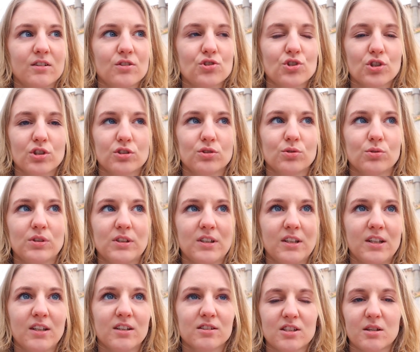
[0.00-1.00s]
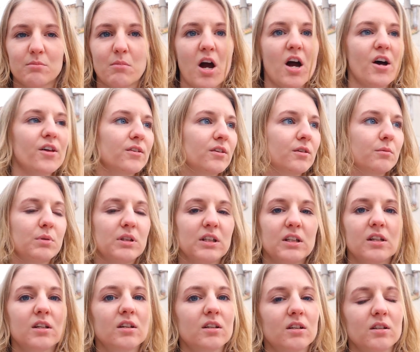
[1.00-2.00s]
just to see some other
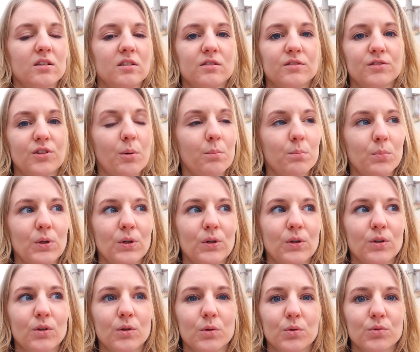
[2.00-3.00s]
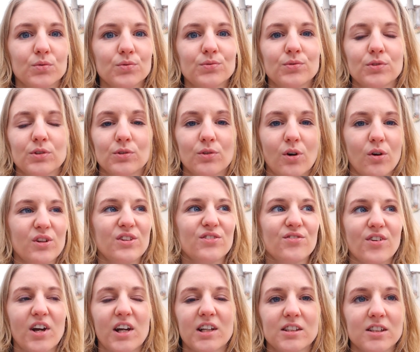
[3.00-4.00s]
big number of you know
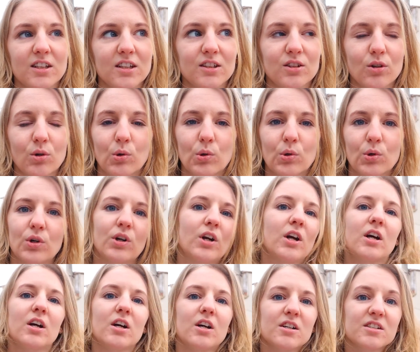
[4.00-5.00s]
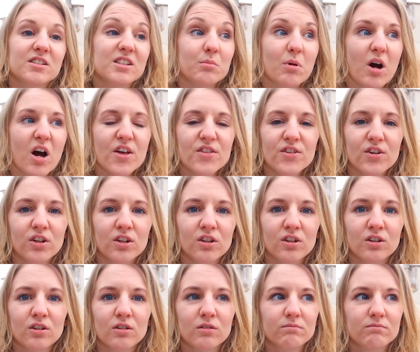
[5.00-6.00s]
infected or some
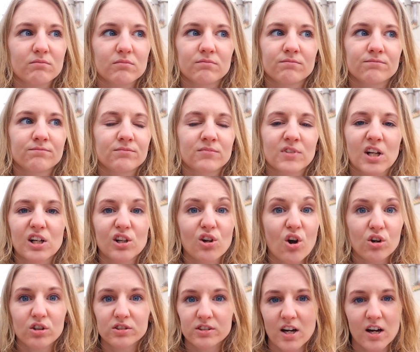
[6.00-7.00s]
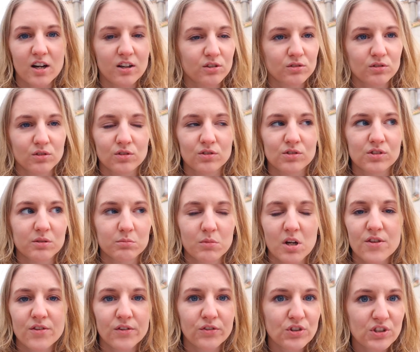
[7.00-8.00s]
other mm, lockdown or some
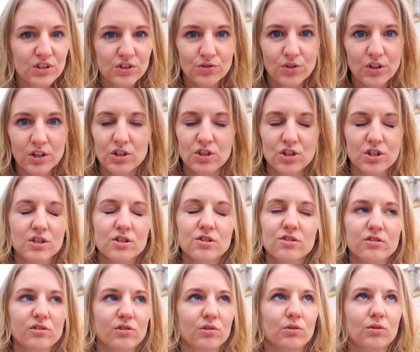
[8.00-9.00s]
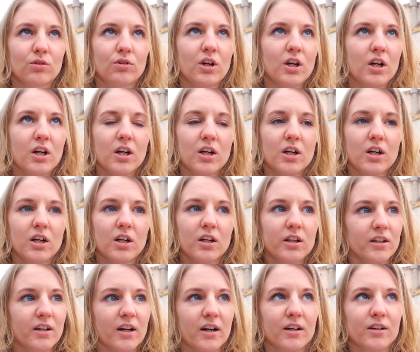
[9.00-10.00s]
other restrictions or
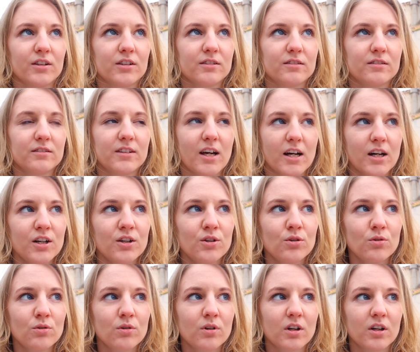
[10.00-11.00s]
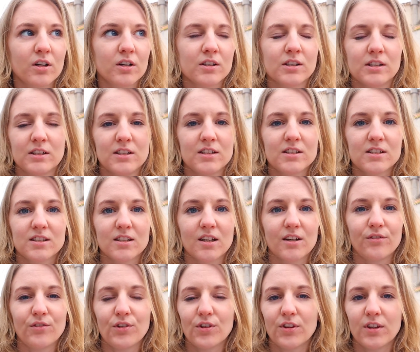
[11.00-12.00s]
yeah now uh, since
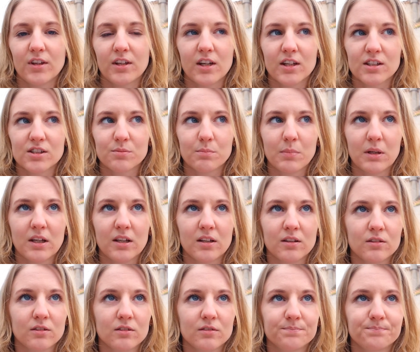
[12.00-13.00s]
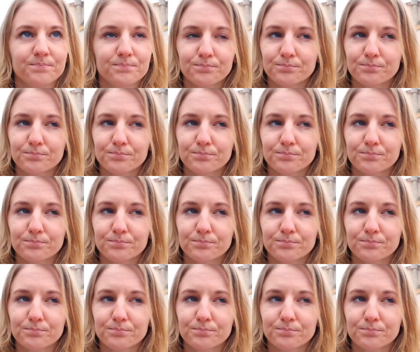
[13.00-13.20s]
everything has been